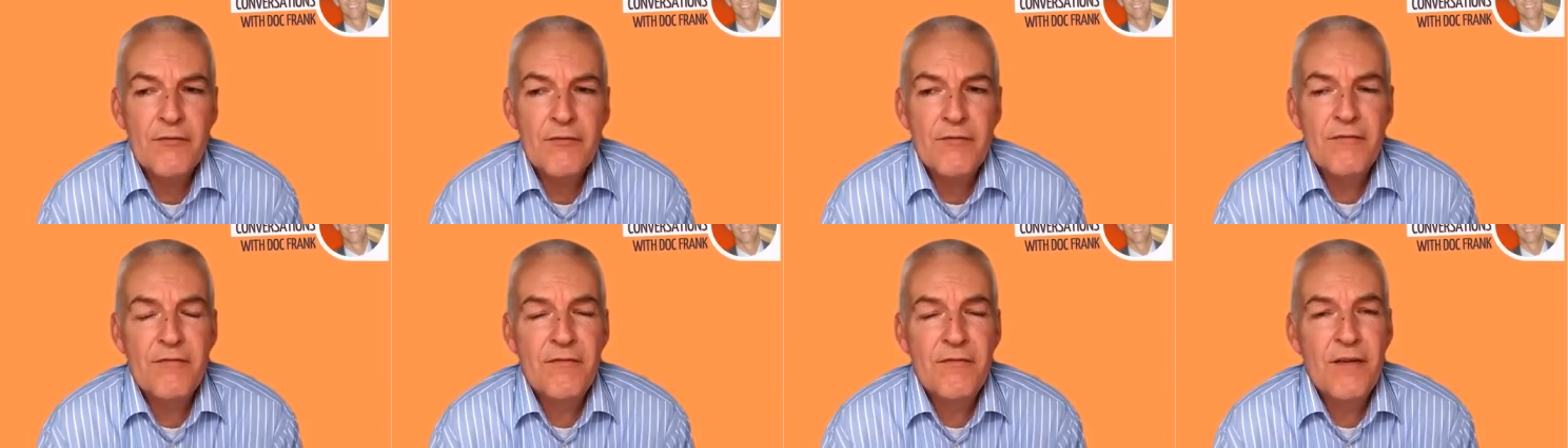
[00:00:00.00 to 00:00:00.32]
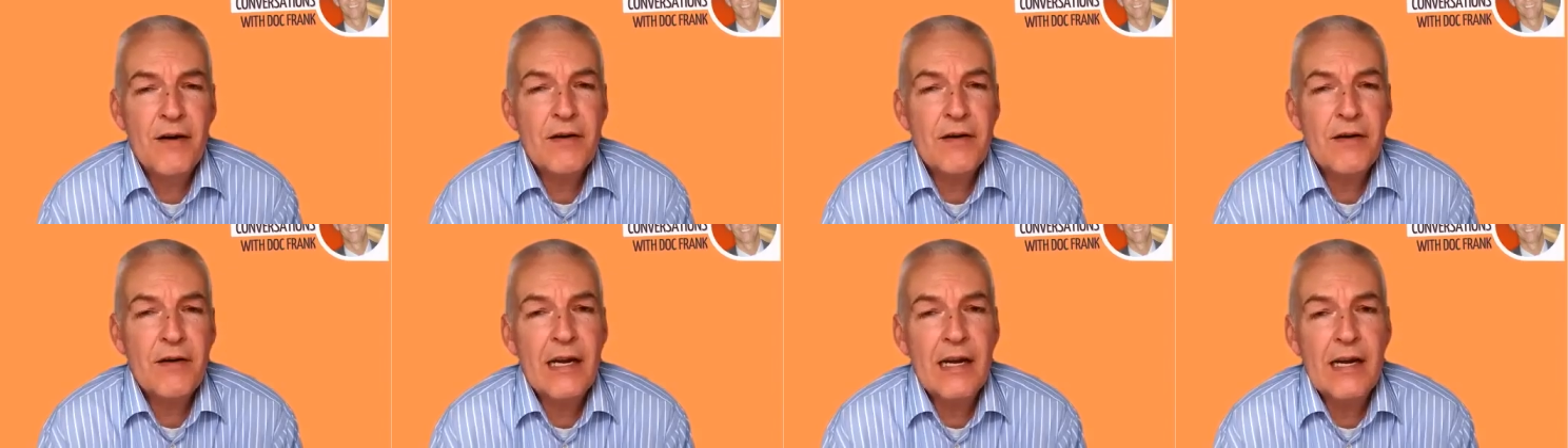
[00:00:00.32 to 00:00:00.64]

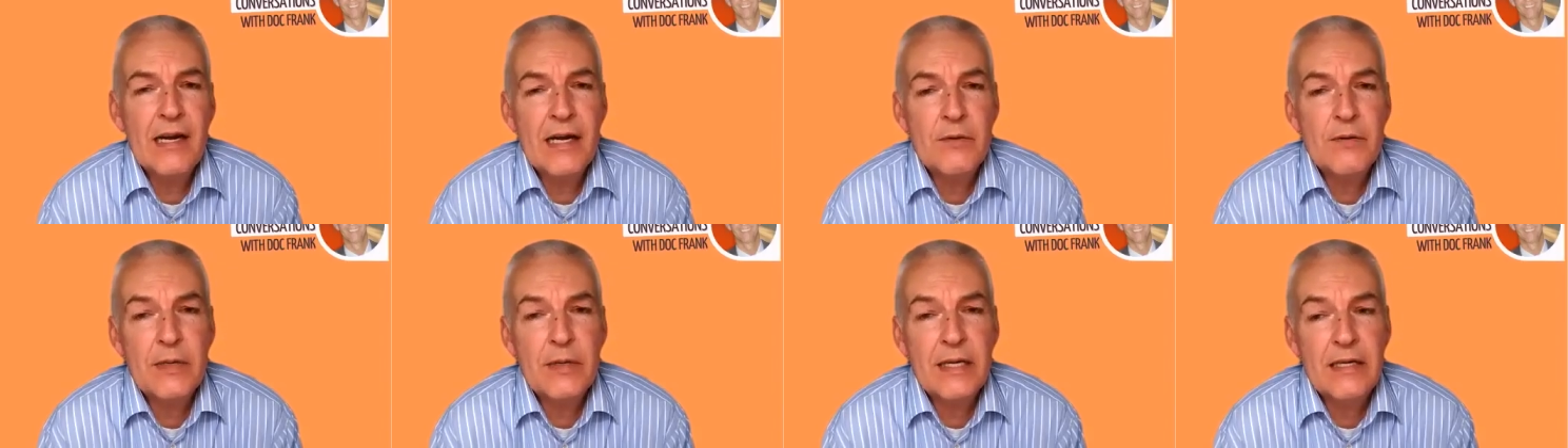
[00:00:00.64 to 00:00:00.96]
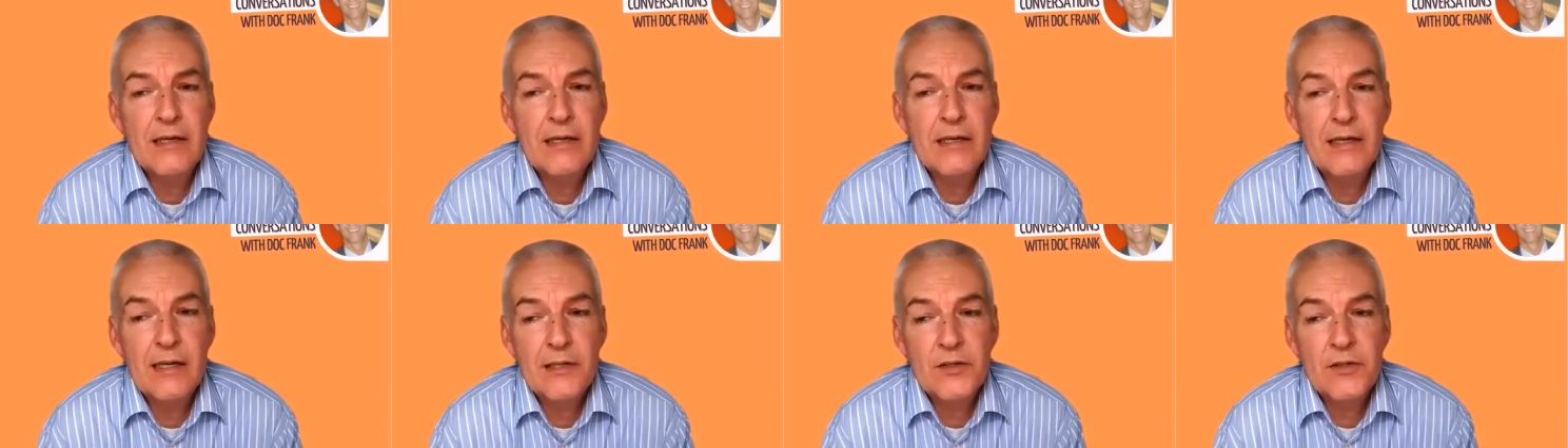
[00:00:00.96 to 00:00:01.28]
very high
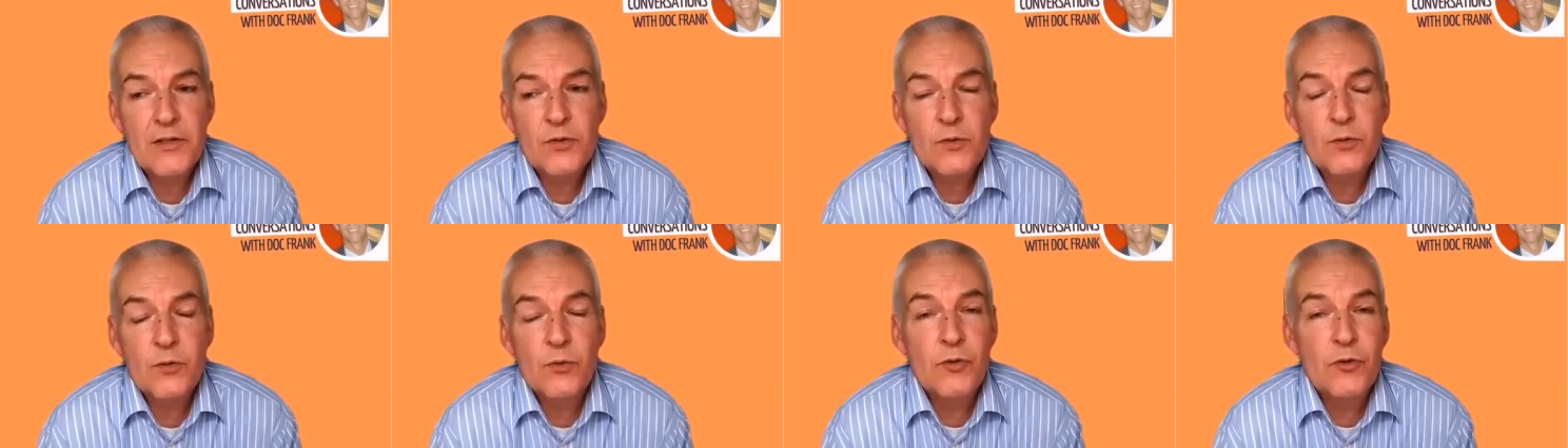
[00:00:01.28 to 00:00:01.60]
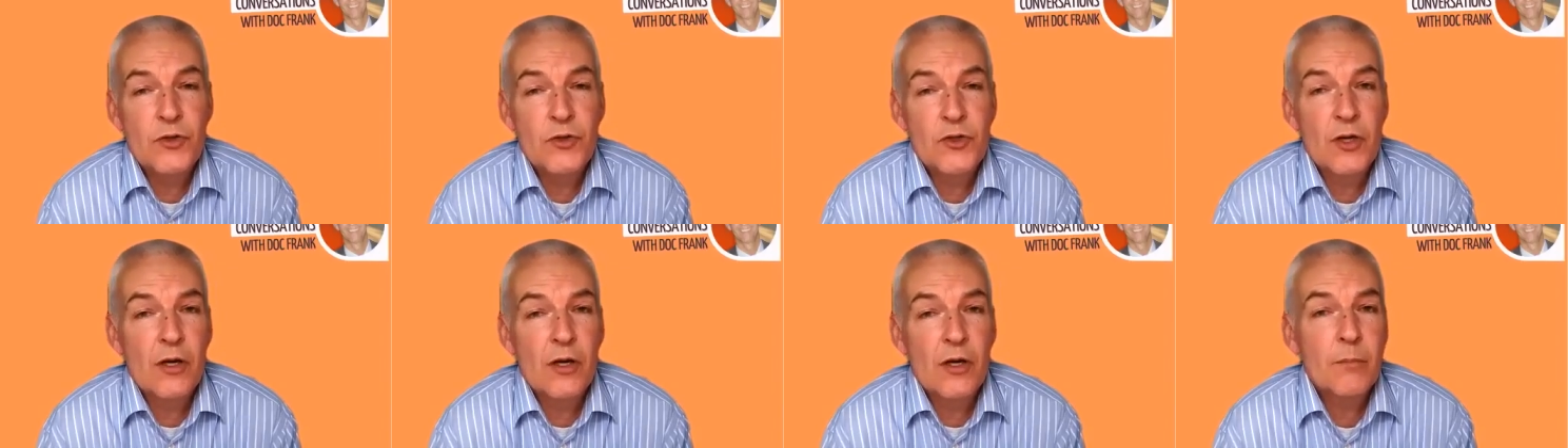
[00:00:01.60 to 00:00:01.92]
regards
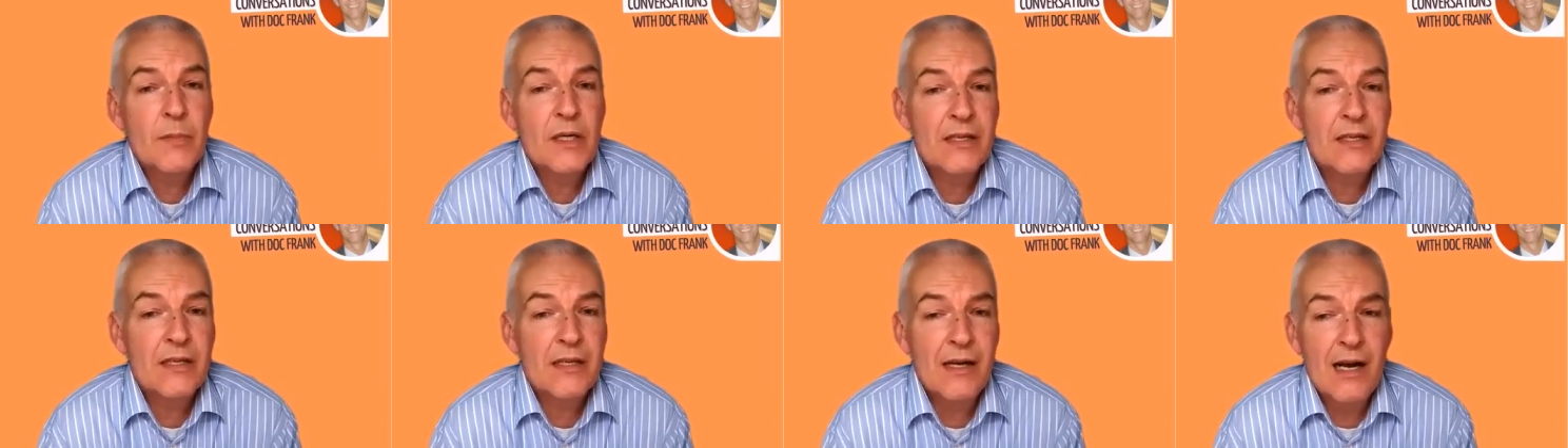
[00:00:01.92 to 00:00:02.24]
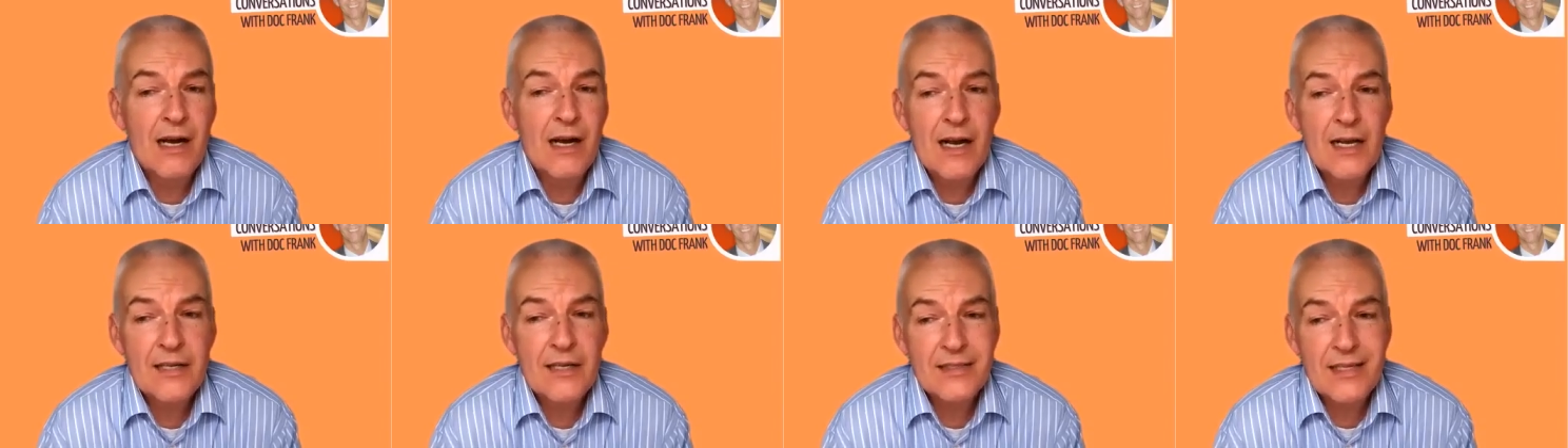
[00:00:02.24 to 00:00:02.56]
to German
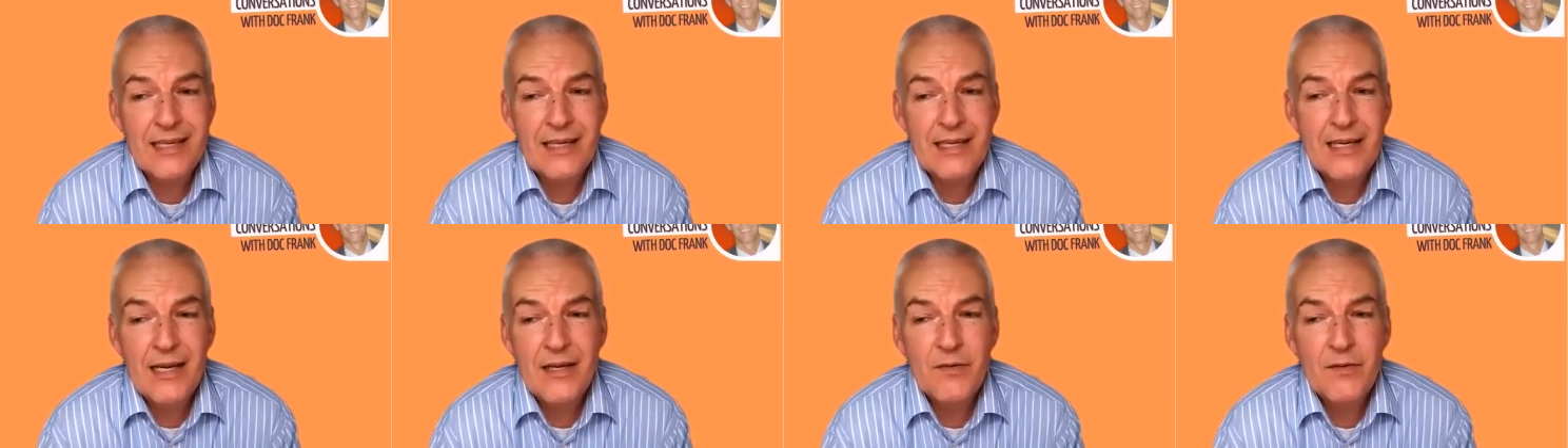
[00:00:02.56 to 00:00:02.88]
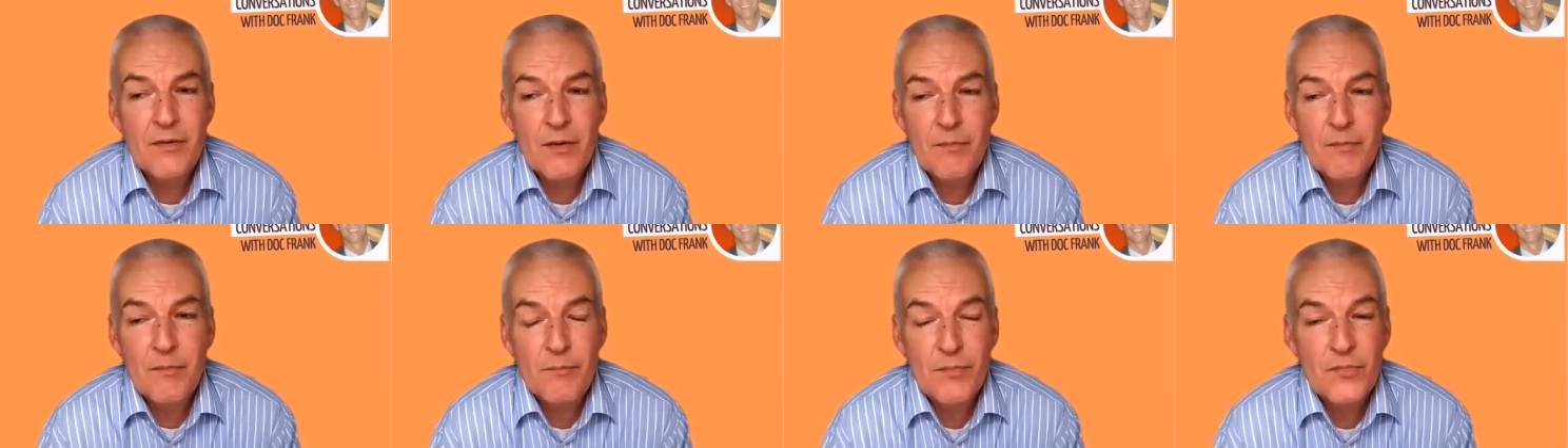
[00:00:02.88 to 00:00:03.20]
cars
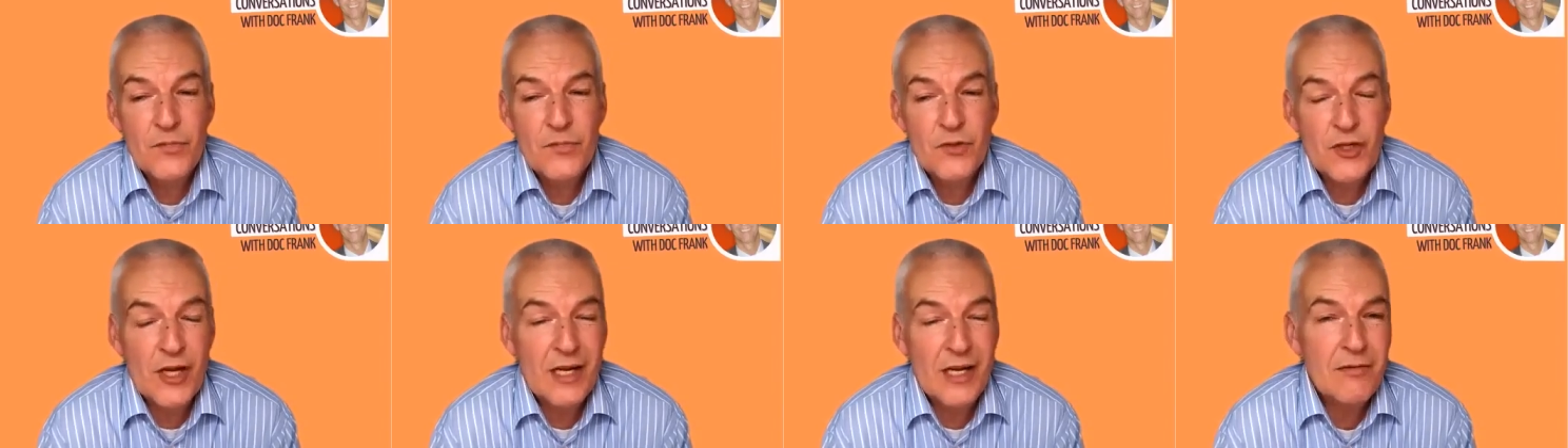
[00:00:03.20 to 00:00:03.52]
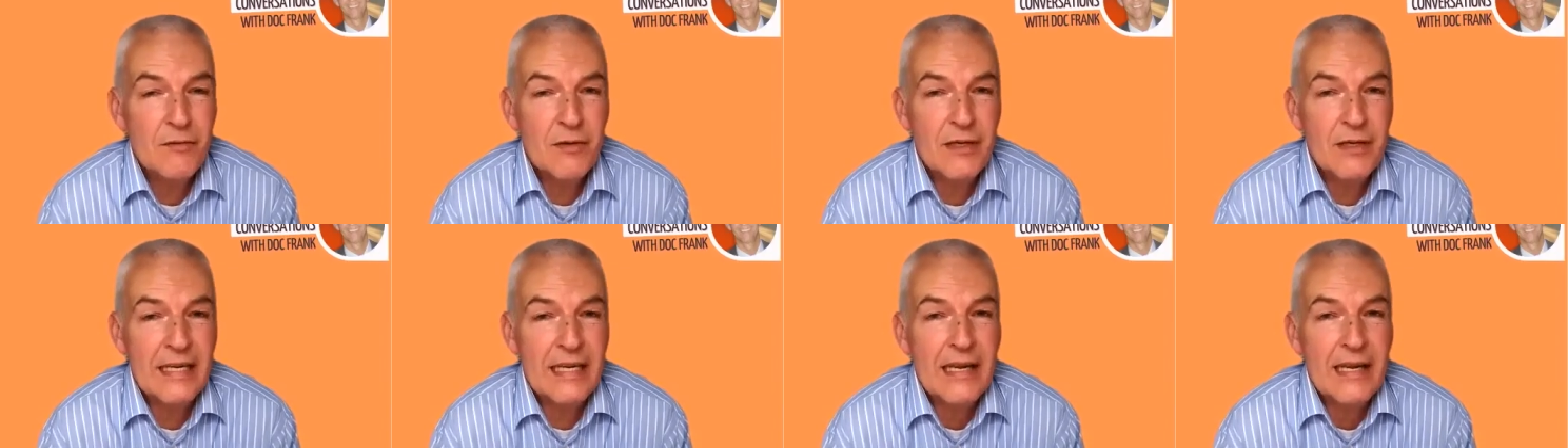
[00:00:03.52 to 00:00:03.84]
and
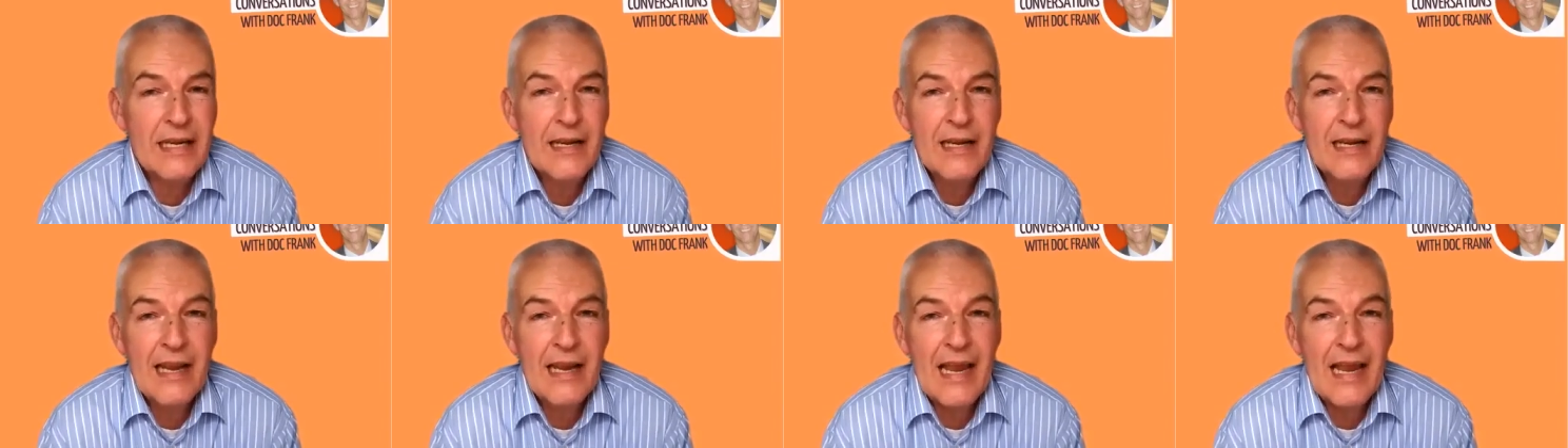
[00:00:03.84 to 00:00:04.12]
generally